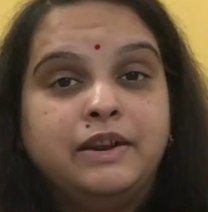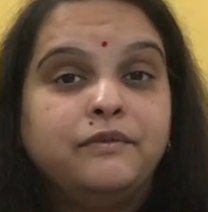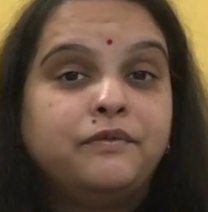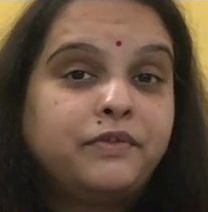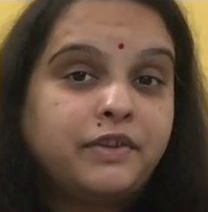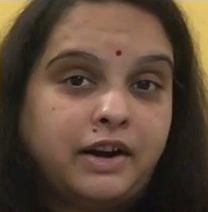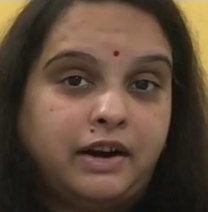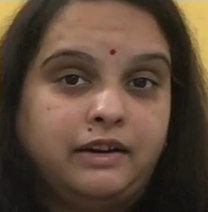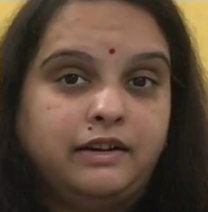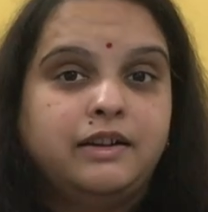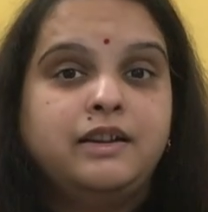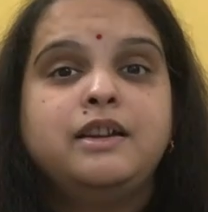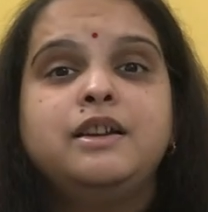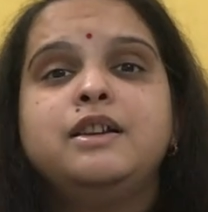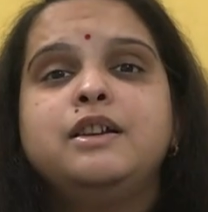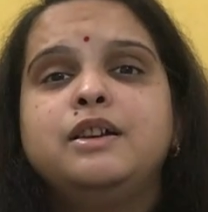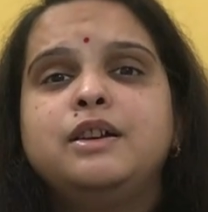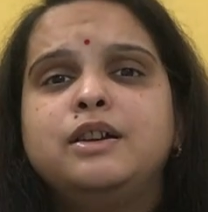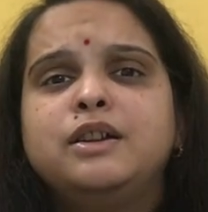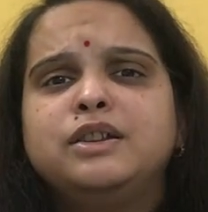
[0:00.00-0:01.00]
in front.
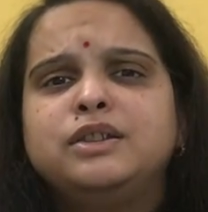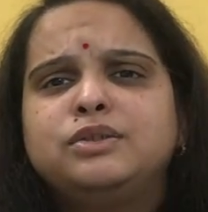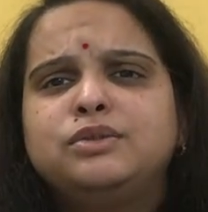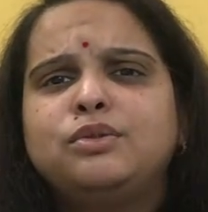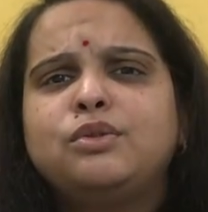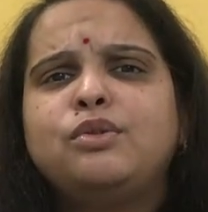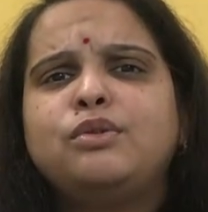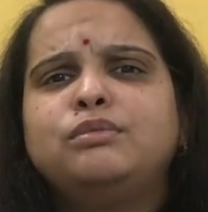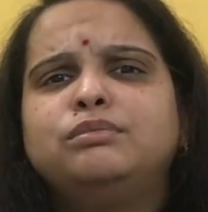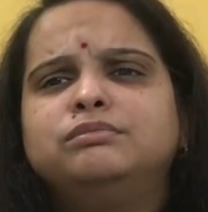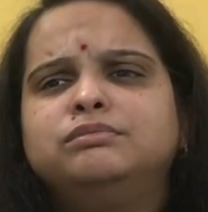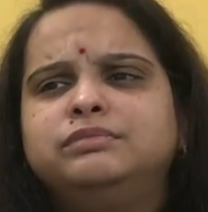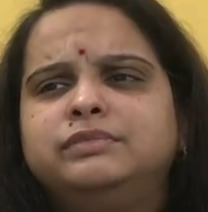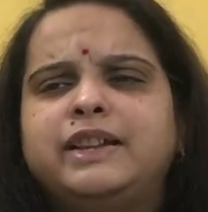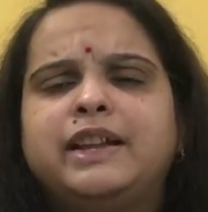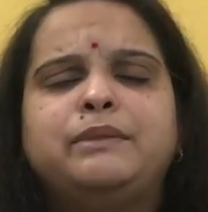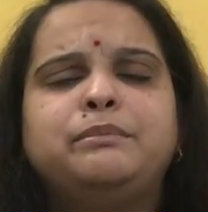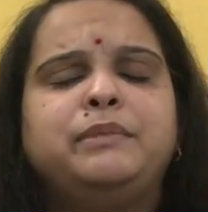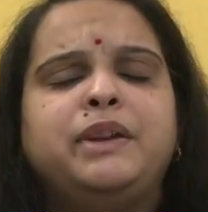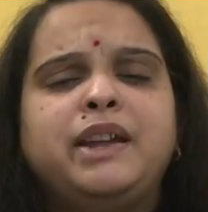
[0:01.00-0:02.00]
So
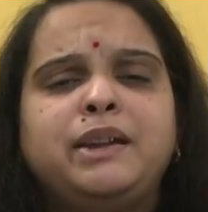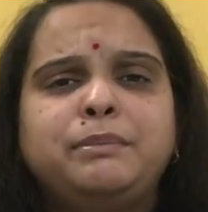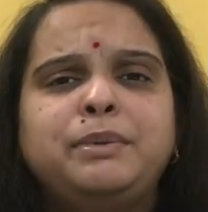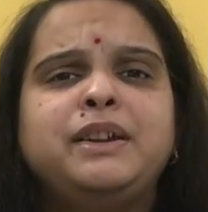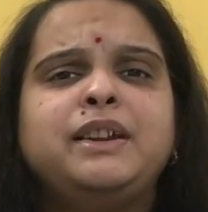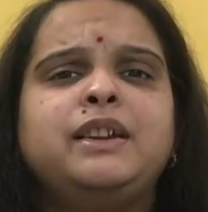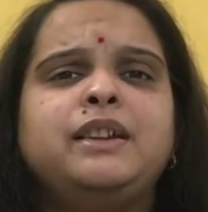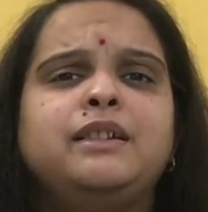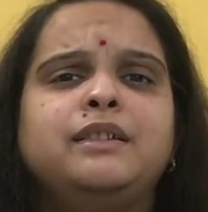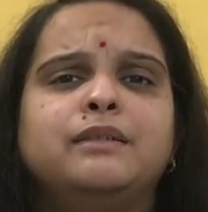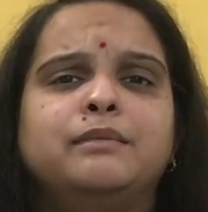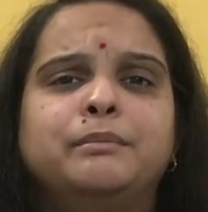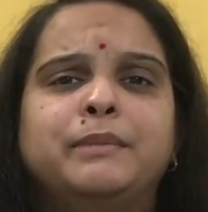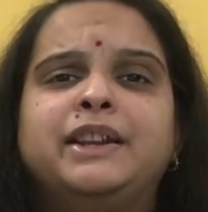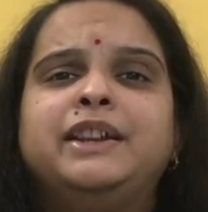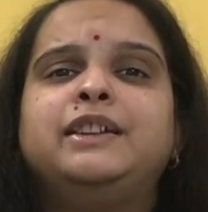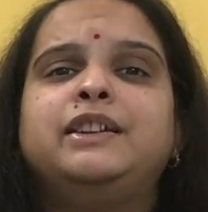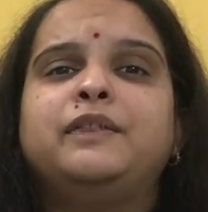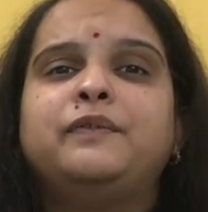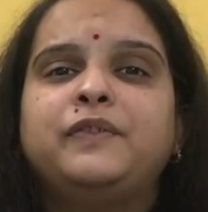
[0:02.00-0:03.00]
there may be
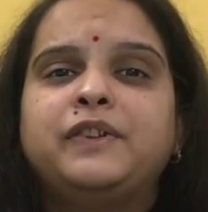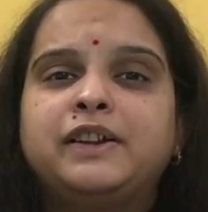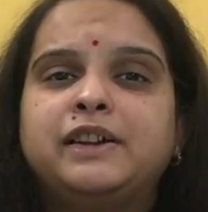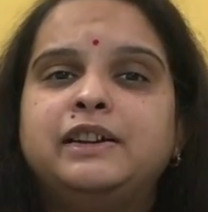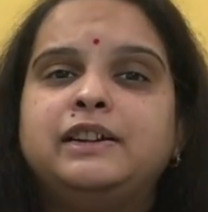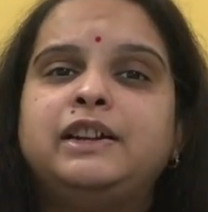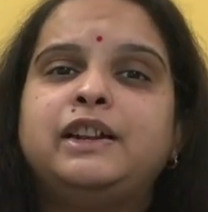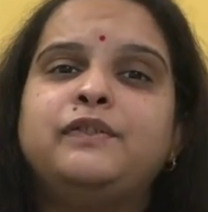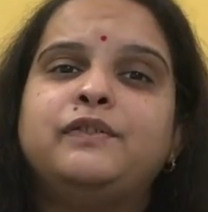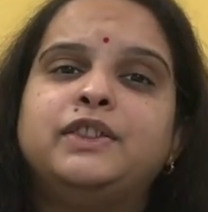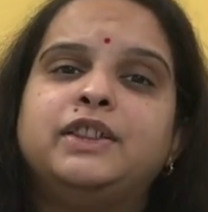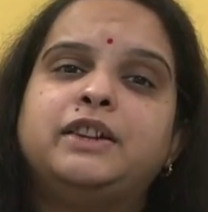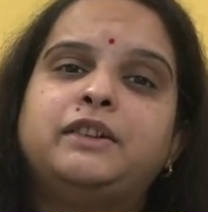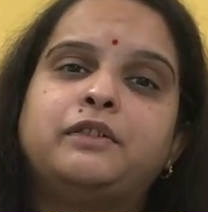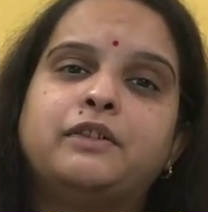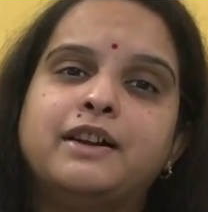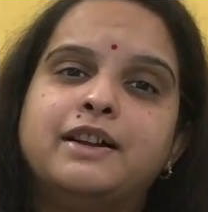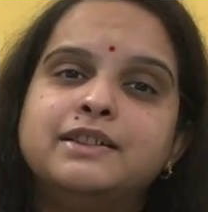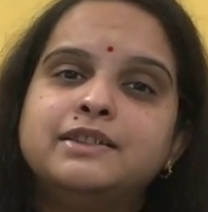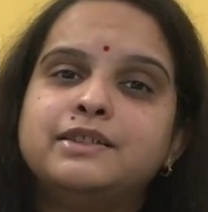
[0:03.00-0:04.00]
many difficulty with the
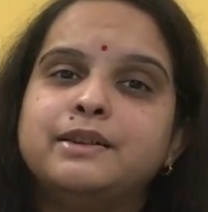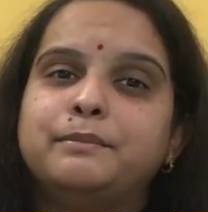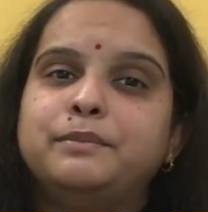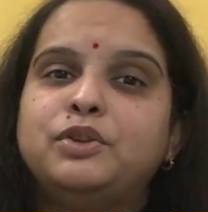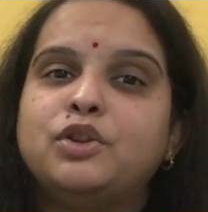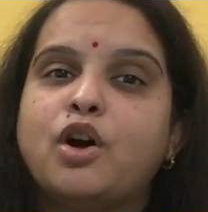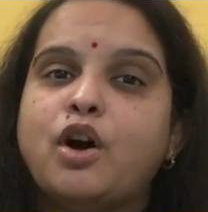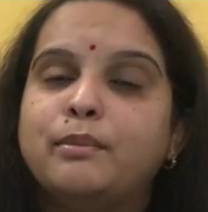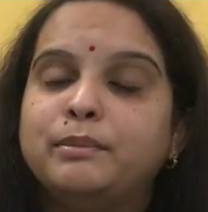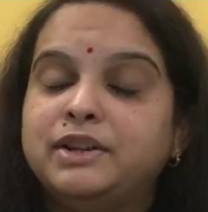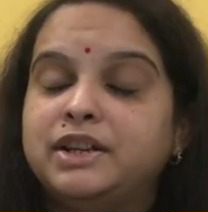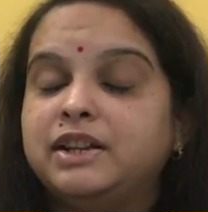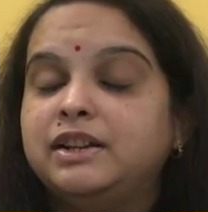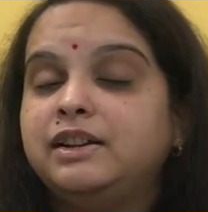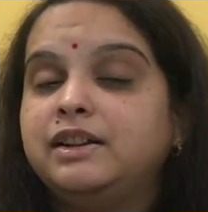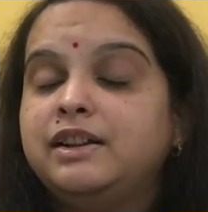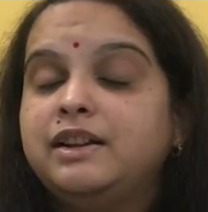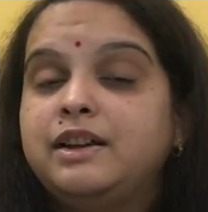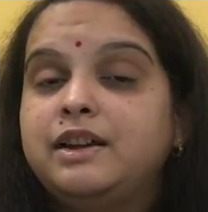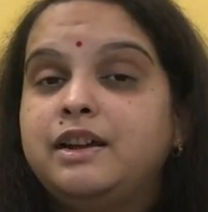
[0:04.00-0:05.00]

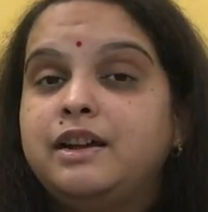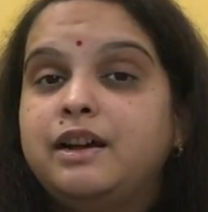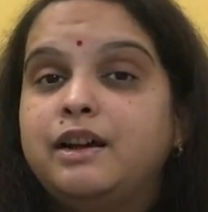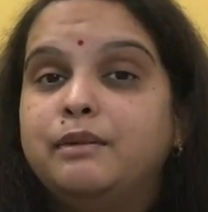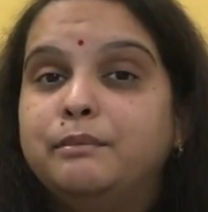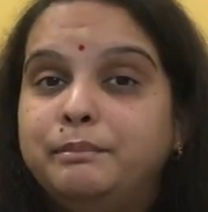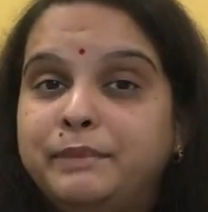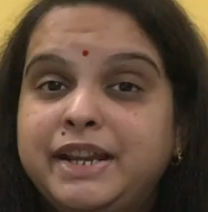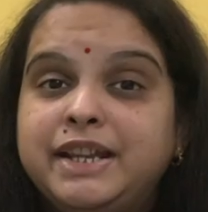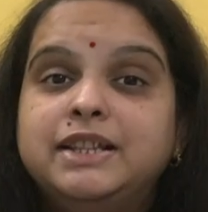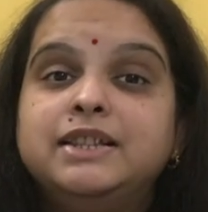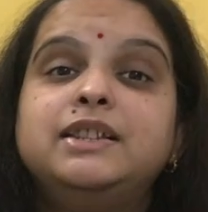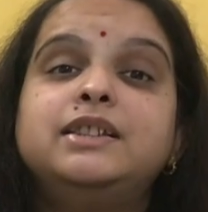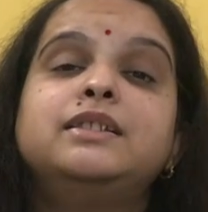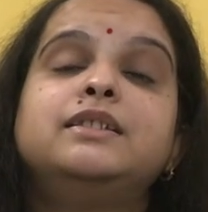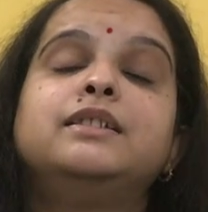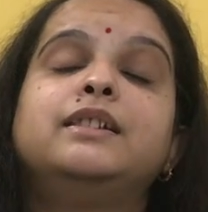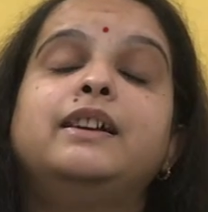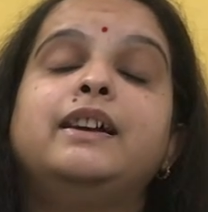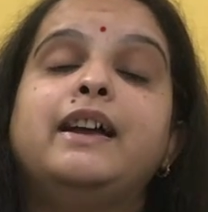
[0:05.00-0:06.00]
transabdominal
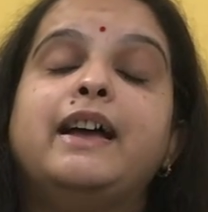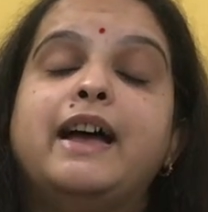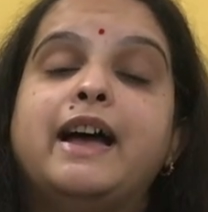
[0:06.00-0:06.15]
means,